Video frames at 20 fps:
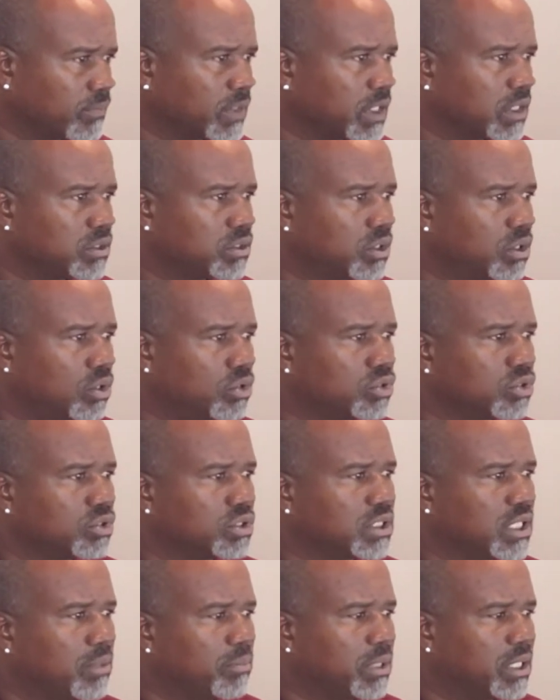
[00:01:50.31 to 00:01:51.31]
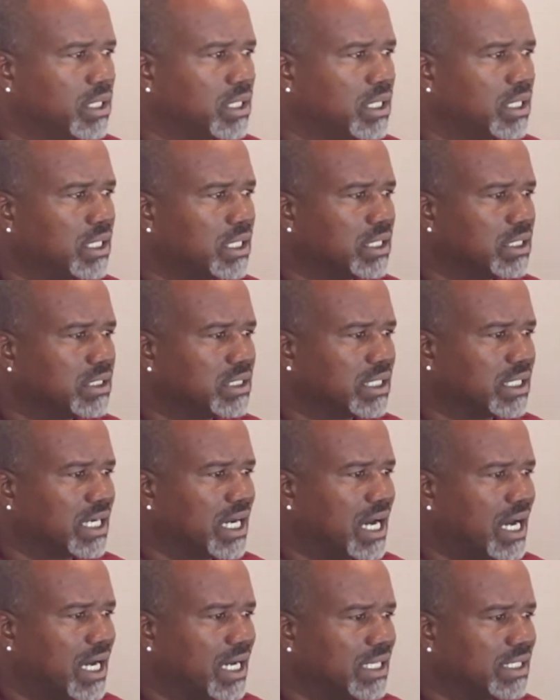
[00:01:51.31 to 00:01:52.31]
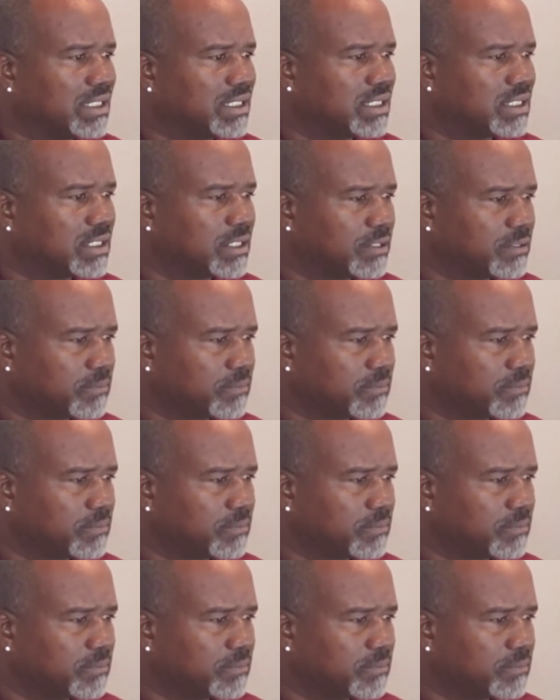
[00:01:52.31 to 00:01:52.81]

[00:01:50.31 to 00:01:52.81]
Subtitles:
So those are some of the cons.